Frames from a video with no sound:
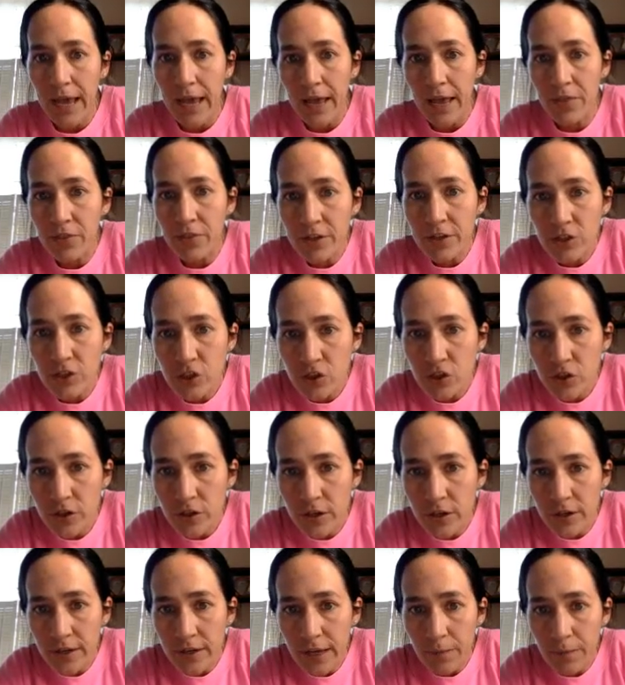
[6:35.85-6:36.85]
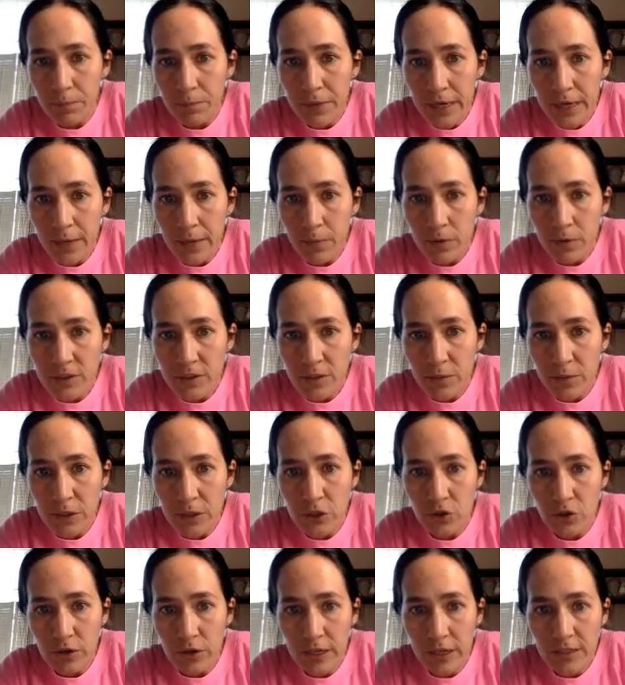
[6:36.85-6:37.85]
And this should be able to be
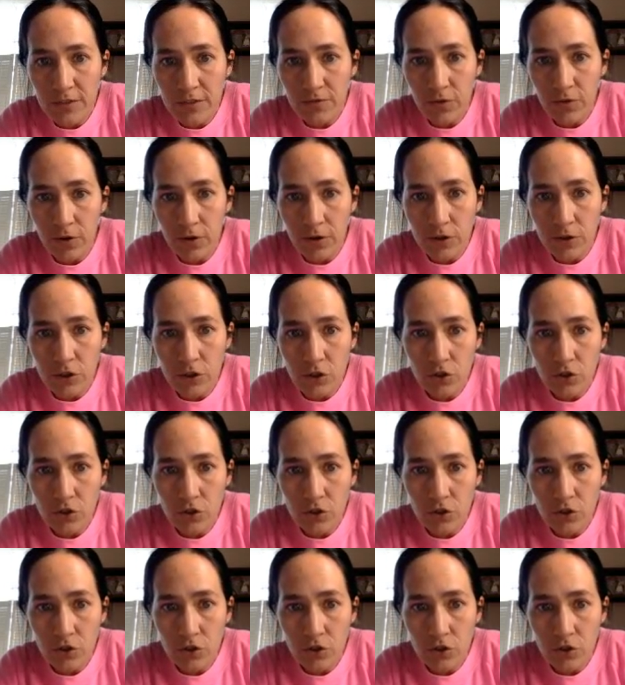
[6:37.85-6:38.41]
transferred